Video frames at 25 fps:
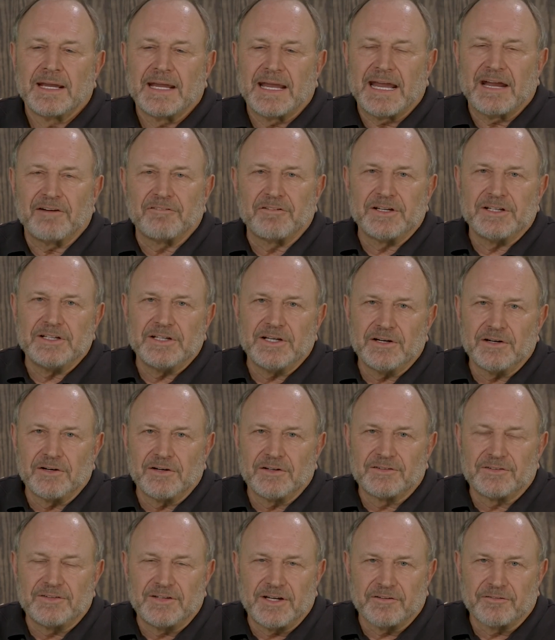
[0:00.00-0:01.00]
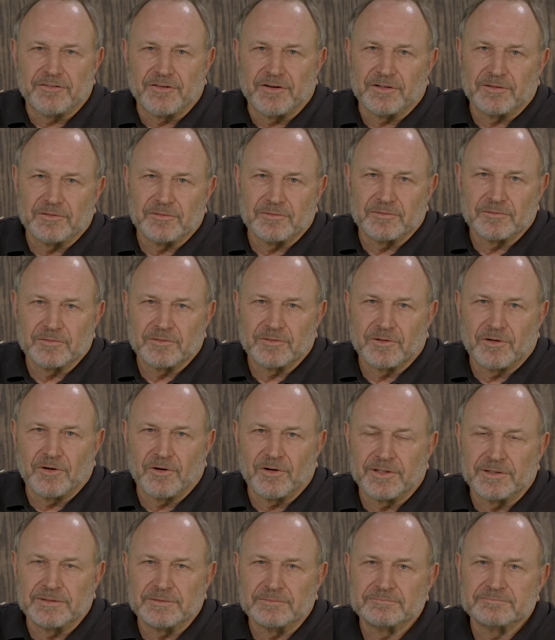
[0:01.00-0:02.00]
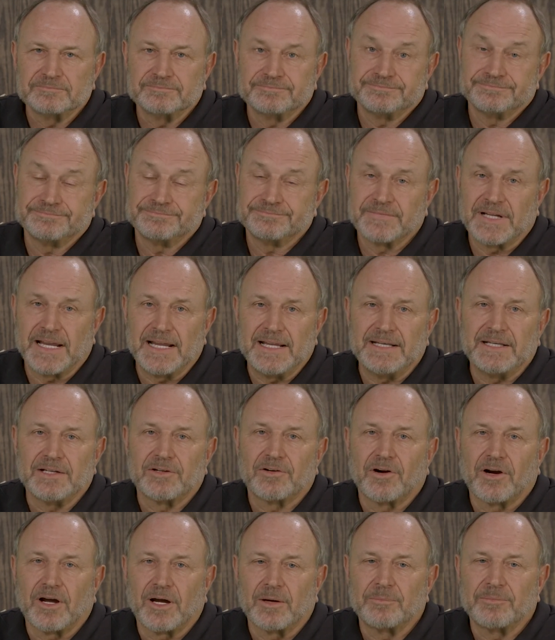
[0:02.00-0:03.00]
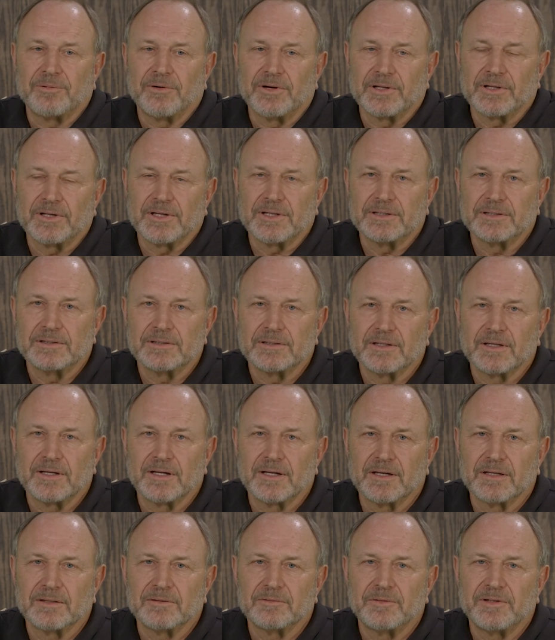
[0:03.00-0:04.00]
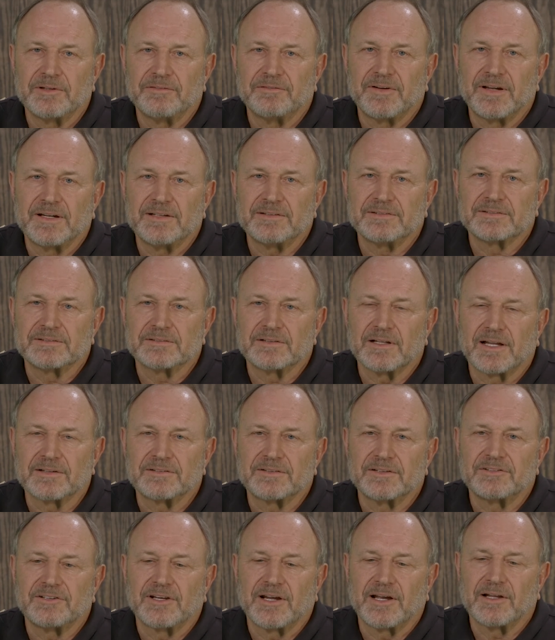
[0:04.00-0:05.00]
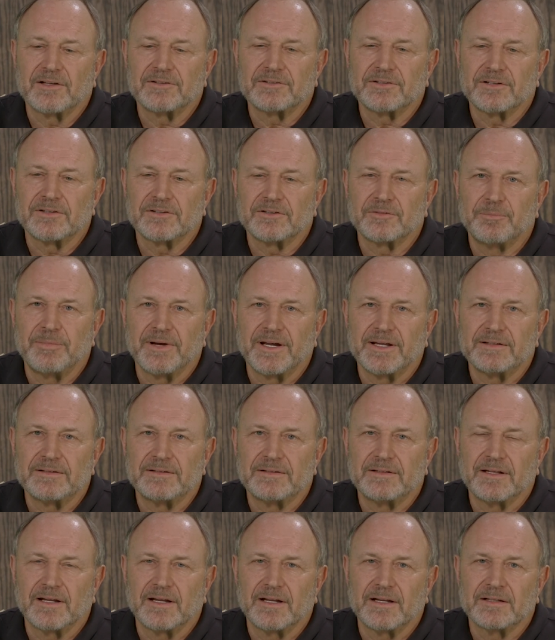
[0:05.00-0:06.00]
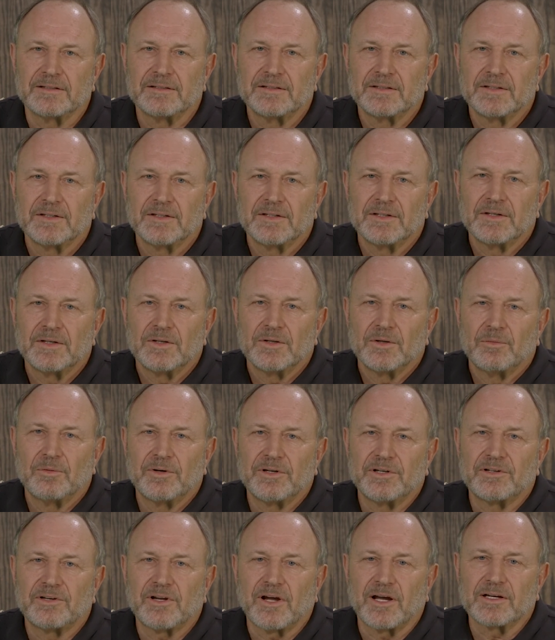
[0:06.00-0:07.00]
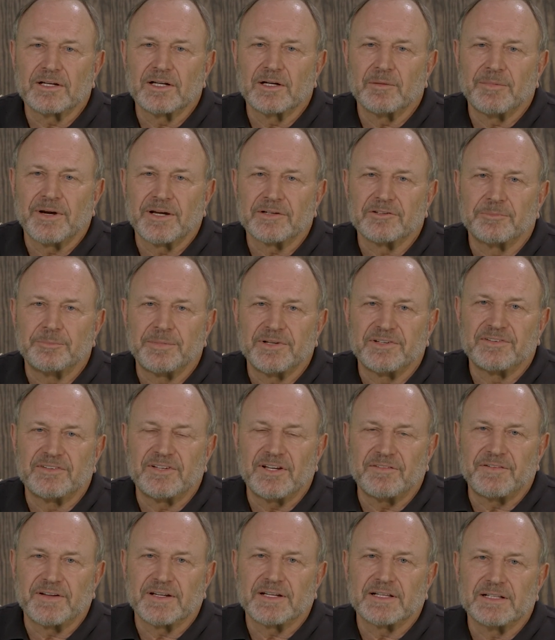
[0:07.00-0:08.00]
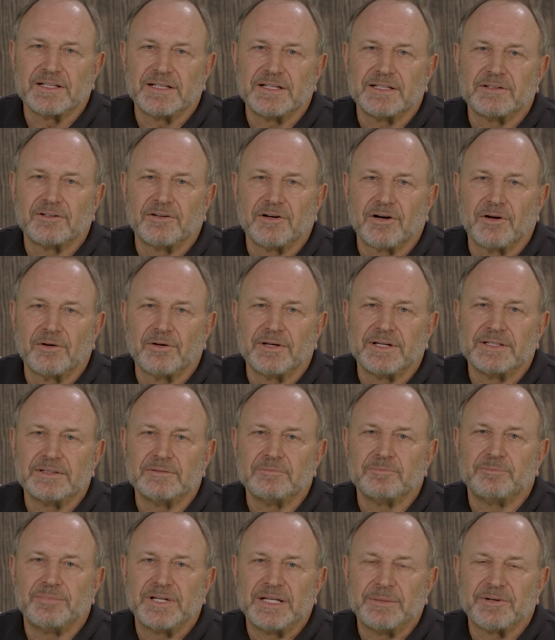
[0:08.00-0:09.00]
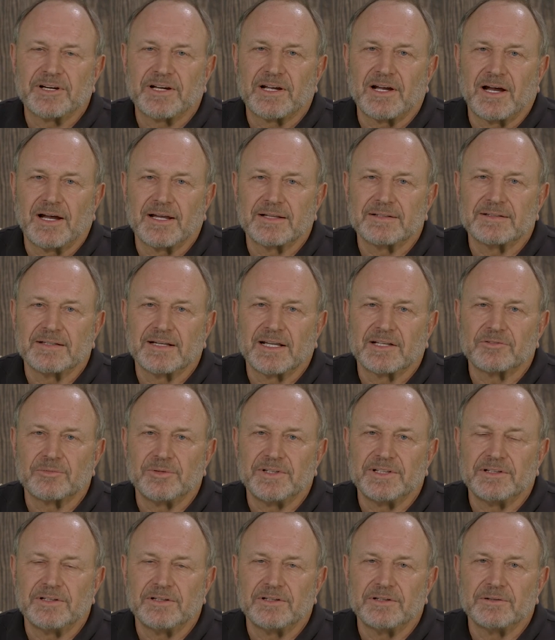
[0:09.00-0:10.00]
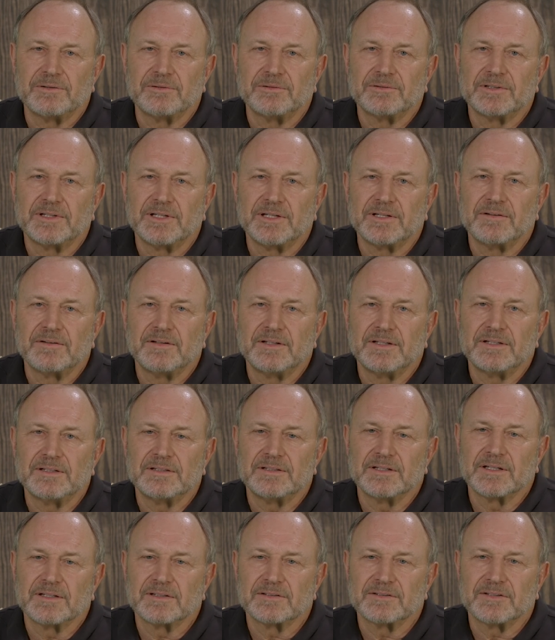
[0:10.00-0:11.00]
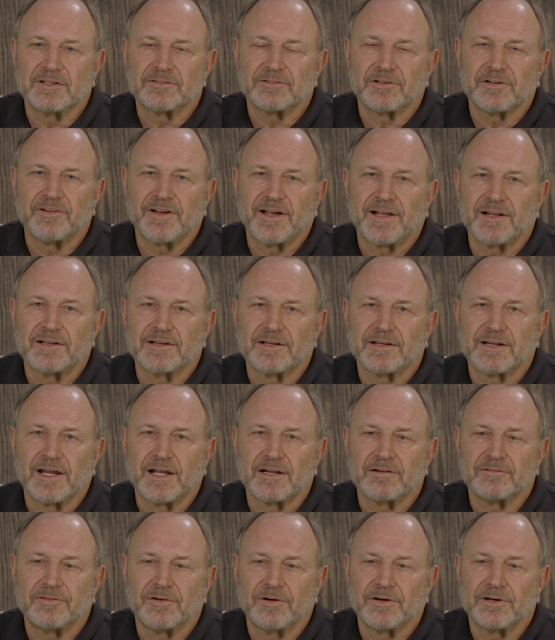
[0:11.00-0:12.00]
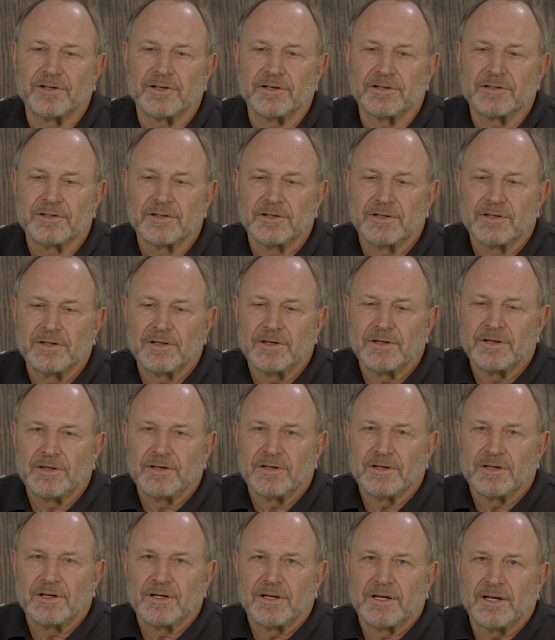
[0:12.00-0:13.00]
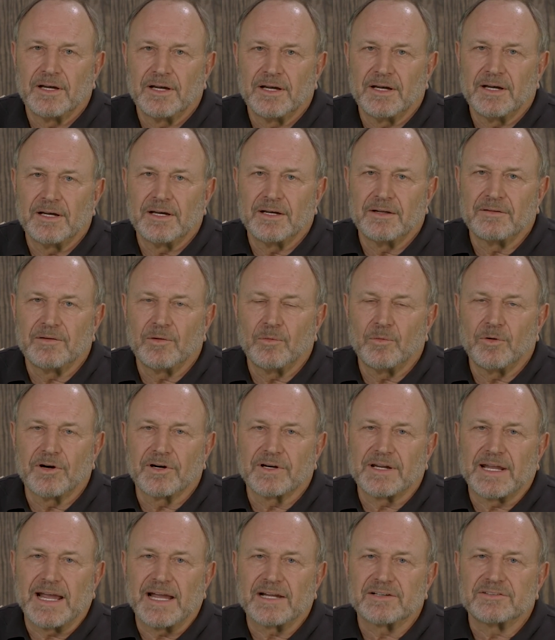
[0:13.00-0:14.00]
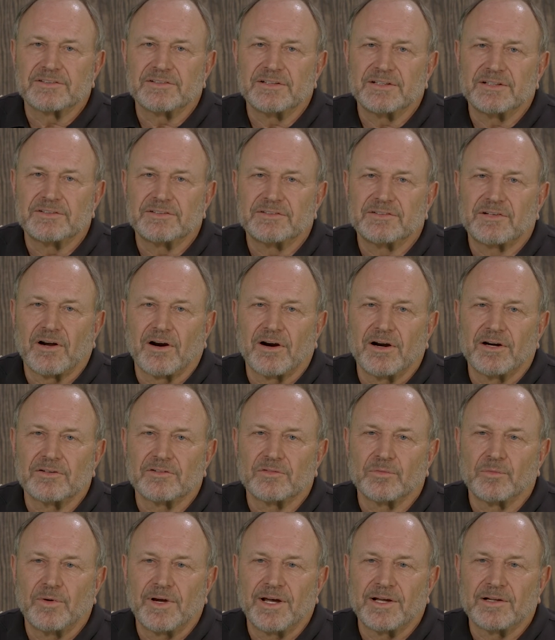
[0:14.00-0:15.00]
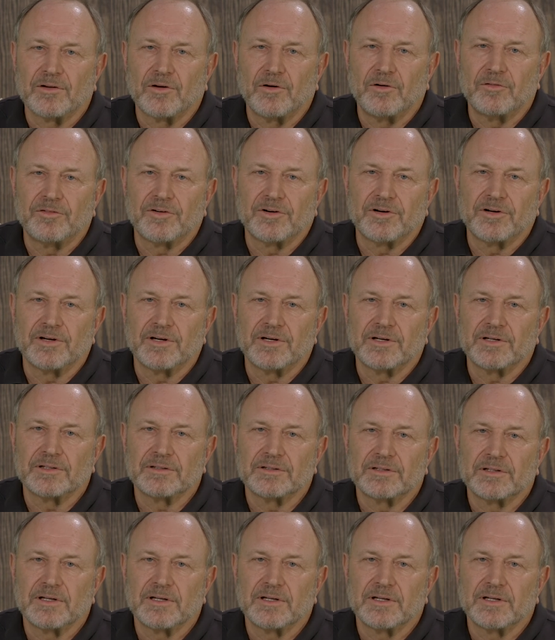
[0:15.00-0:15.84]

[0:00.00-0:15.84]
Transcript: Every year is different, growing any crop, really. We face lots of challenges, but when you're talking about specifically growing Pima cotton, as we do in the Central Valley of California, the work actually starts well over